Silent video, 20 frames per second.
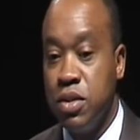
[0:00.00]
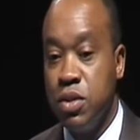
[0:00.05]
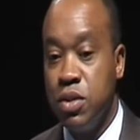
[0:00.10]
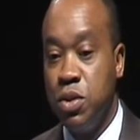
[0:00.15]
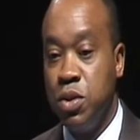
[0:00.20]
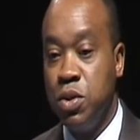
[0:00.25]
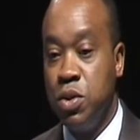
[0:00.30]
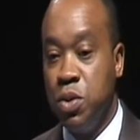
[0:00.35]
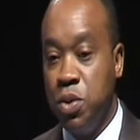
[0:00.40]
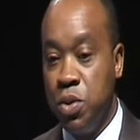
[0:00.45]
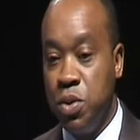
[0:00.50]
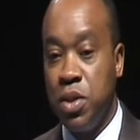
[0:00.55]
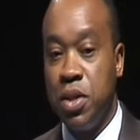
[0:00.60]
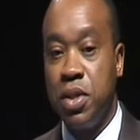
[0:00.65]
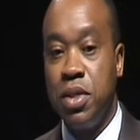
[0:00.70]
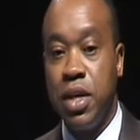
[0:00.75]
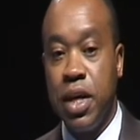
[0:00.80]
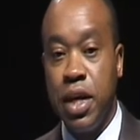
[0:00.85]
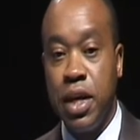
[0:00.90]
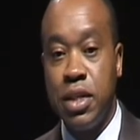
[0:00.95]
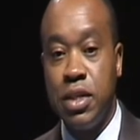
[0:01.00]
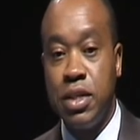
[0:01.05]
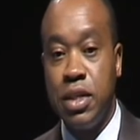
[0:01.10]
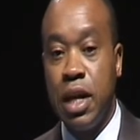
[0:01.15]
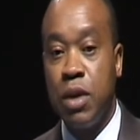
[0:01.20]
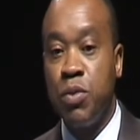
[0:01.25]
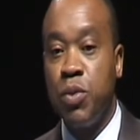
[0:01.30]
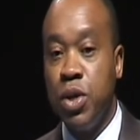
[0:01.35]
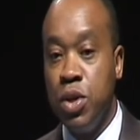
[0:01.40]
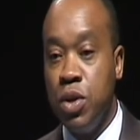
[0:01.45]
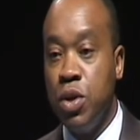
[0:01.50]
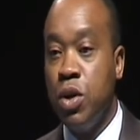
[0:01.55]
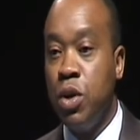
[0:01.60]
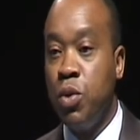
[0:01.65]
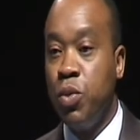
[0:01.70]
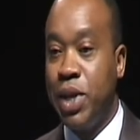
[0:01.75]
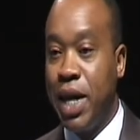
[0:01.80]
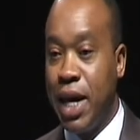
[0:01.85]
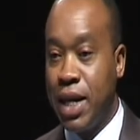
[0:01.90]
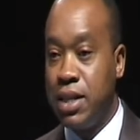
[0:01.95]
to do the things that we know
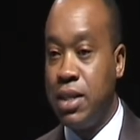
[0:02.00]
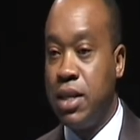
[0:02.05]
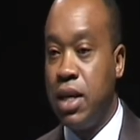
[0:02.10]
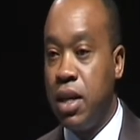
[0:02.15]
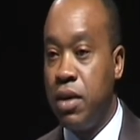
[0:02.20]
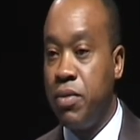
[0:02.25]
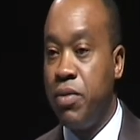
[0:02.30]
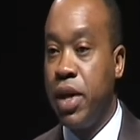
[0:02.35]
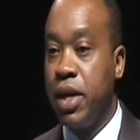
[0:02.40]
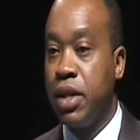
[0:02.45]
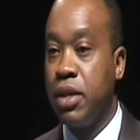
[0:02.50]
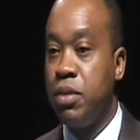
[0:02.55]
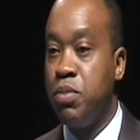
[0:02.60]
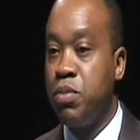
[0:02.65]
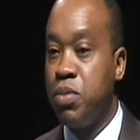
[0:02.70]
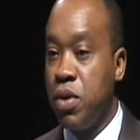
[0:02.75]
would accelerate